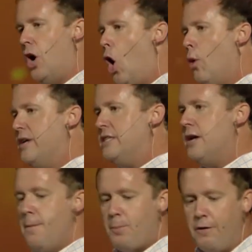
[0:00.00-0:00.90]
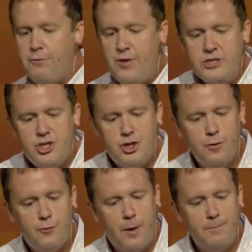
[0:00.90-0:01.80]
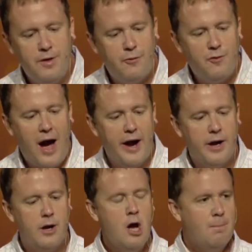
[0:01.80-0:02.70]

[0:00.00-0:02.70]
always prevent you from the fire,